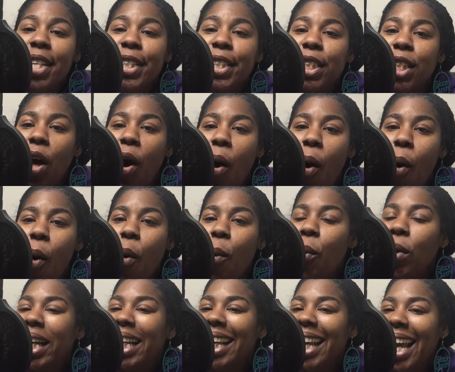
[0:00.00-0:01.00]
So
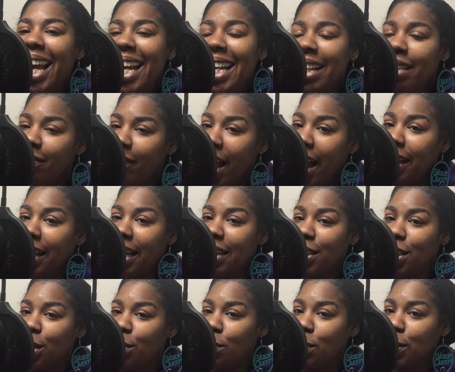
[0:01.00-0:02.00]
when Candy found out
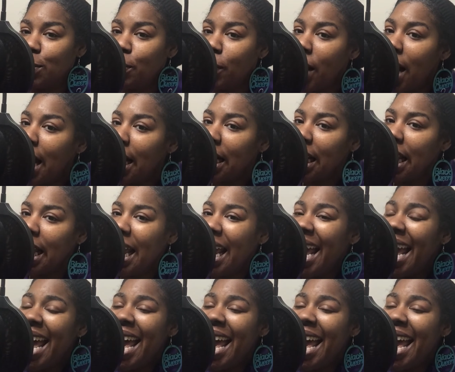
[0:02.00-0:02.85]
she was pregnant,